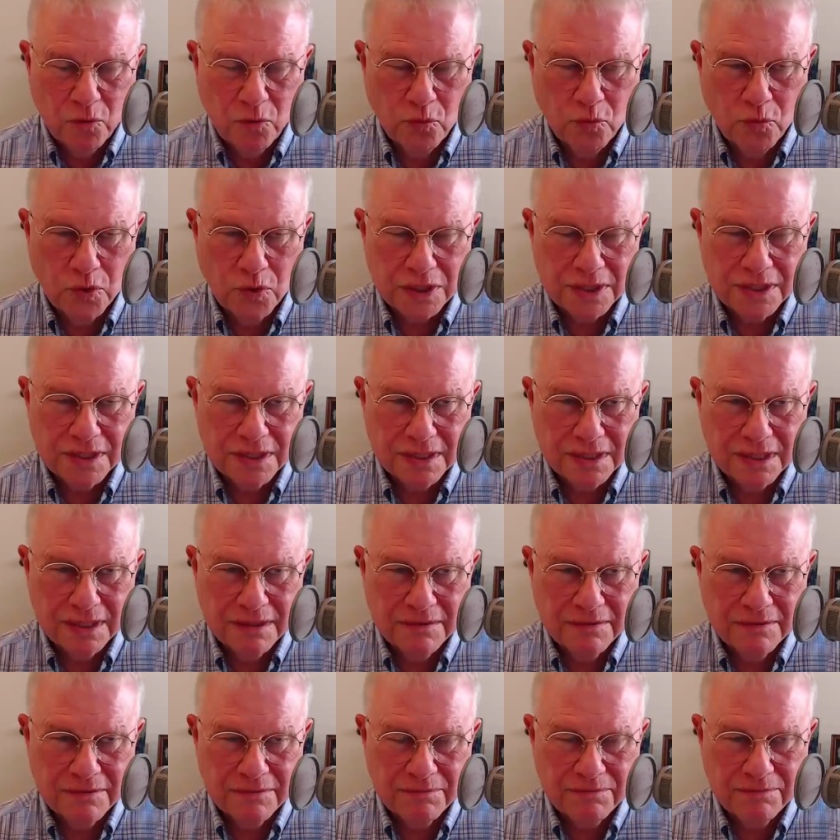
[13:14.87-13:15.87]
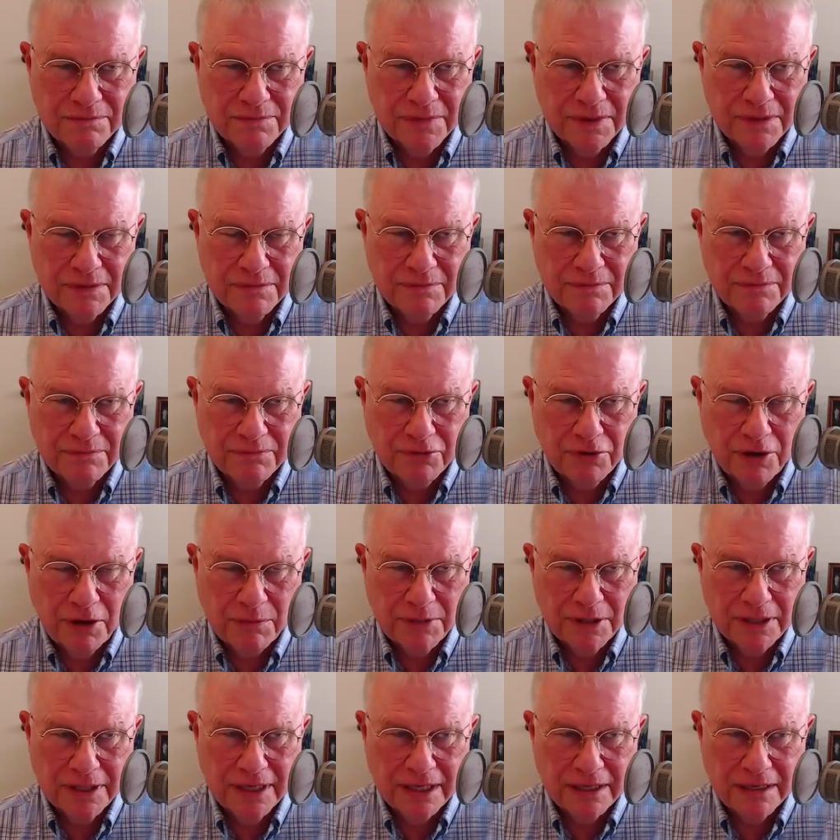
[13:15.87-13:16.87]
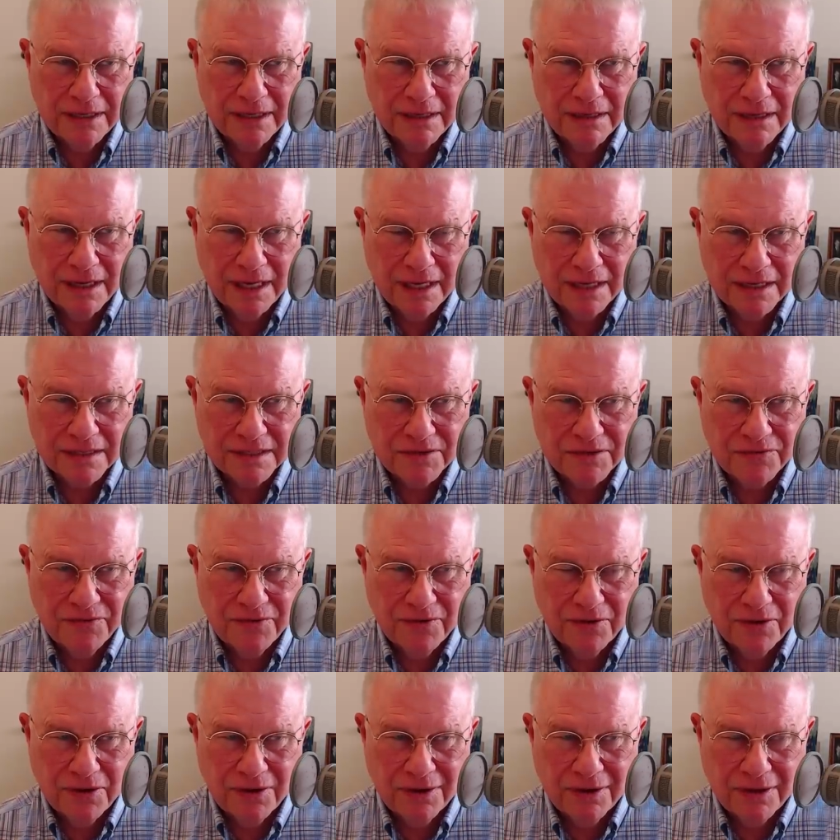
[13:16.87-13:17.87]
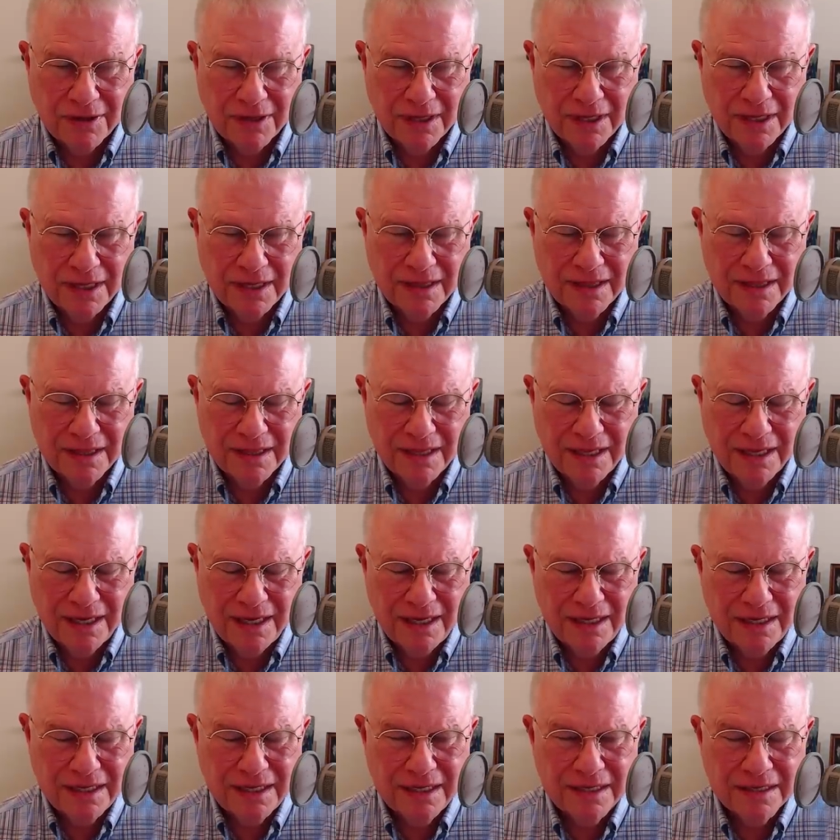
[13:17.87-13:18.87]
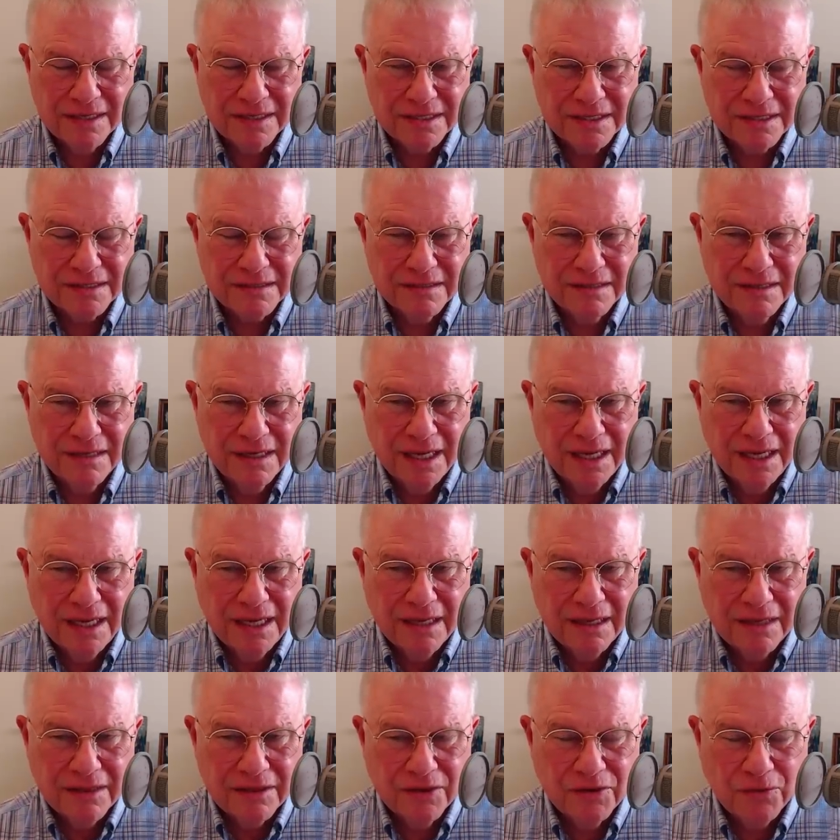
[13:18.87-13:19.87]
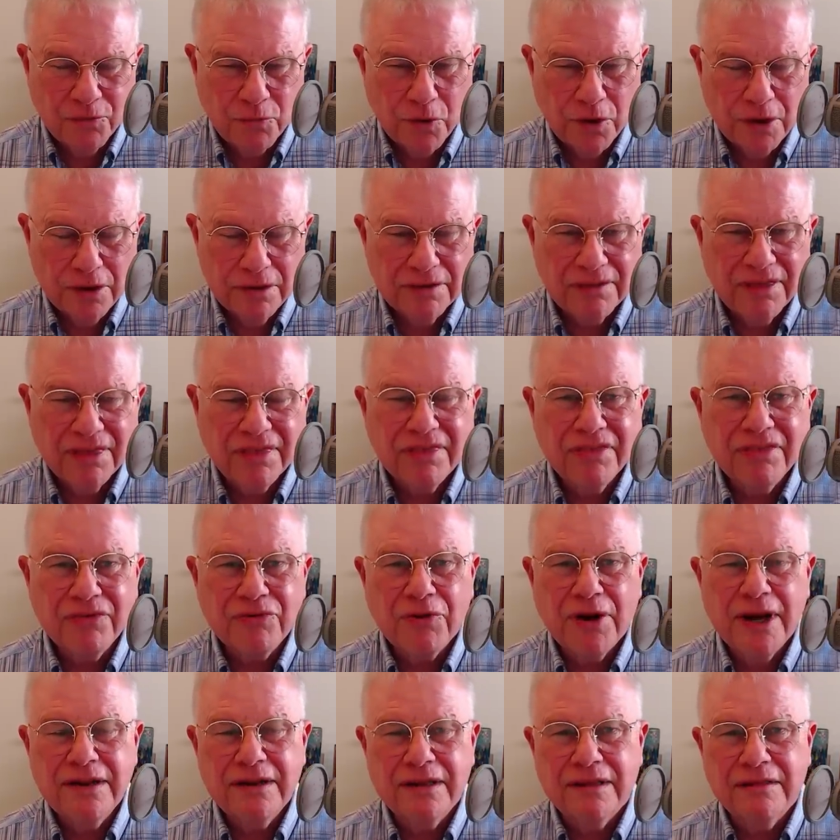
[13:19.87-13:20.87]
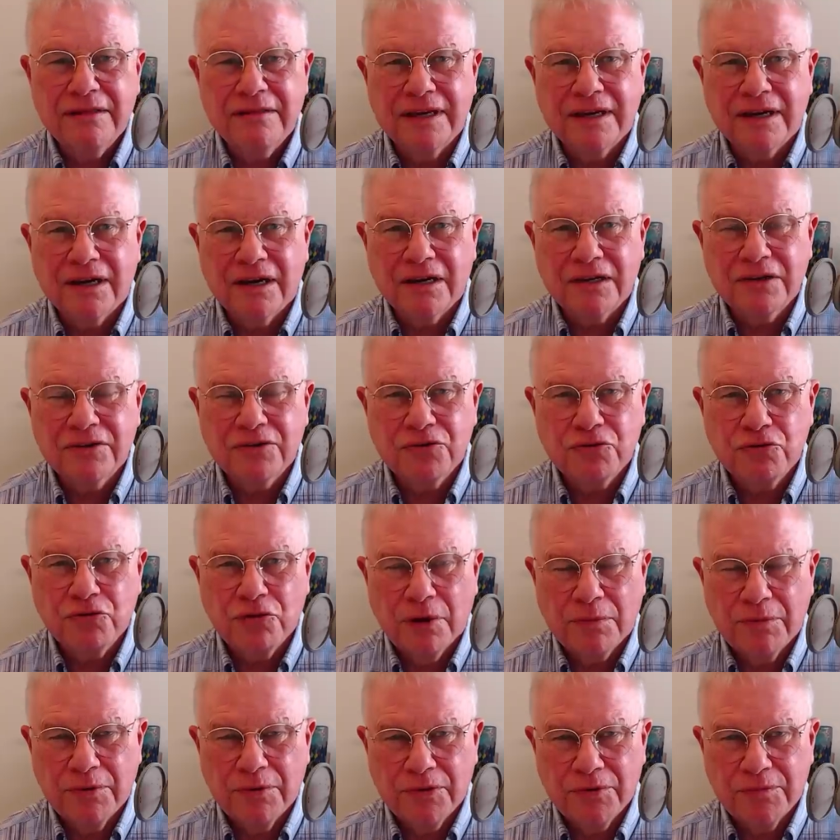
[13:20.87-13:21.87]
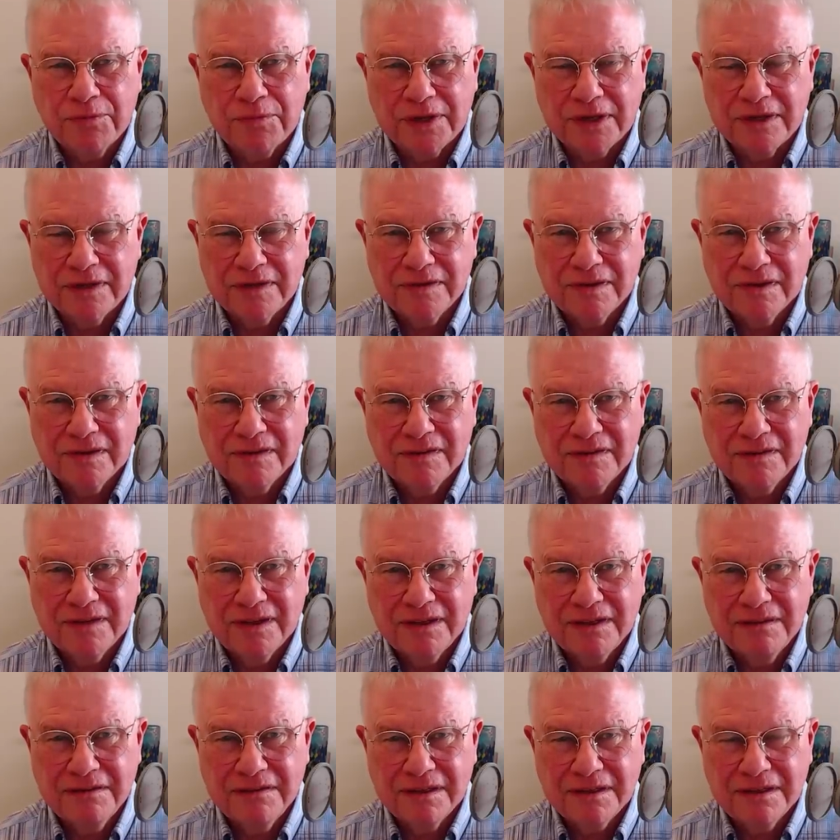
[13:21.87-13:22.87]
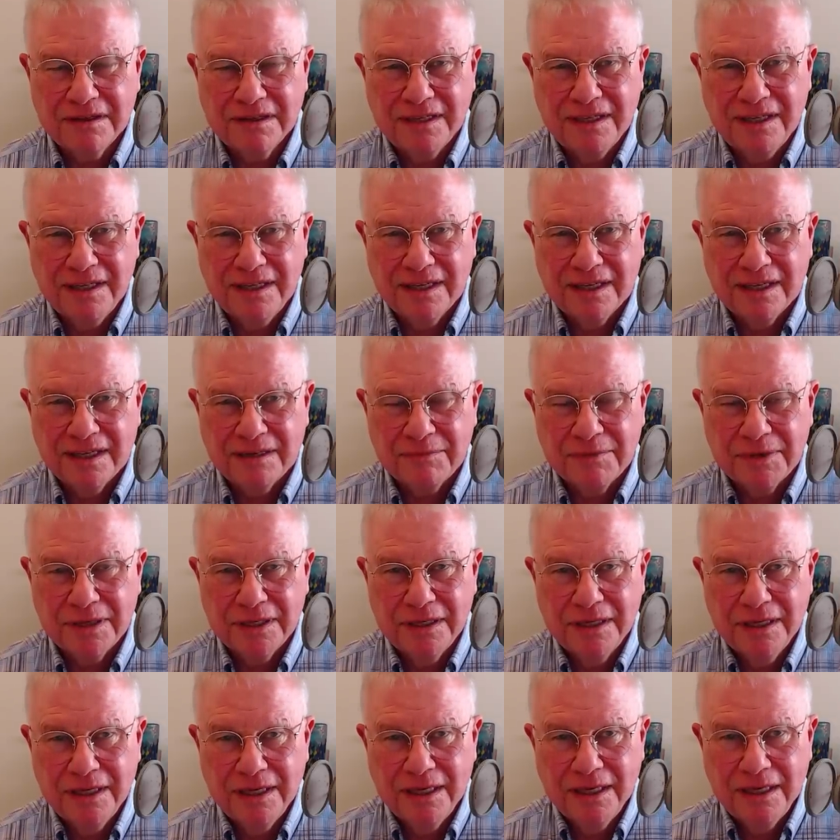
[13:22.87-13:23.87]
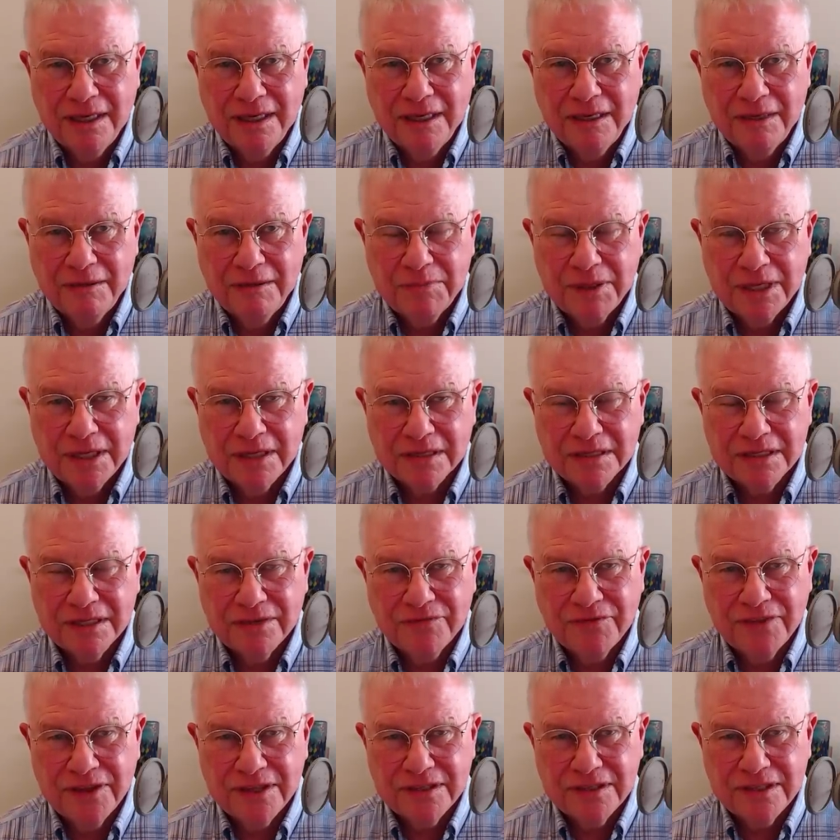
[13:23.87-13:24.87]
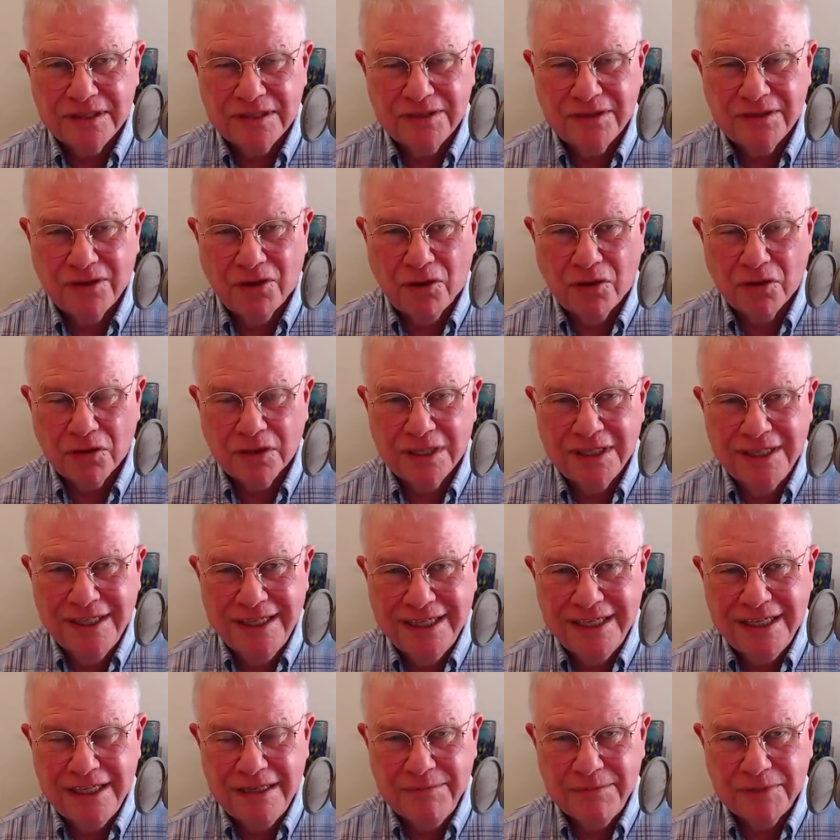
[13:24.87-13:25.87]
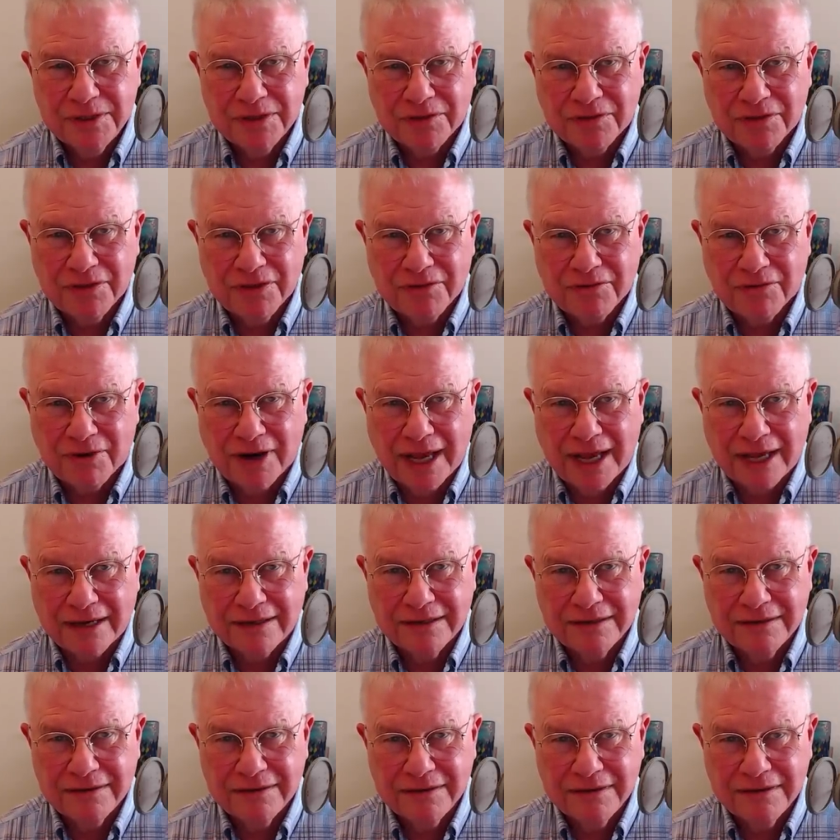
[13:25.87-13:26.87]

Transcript: was uh, promulgated last fall, and that is, the word threat in there troubled me, as I said at the time, because if this is all deemed a threat,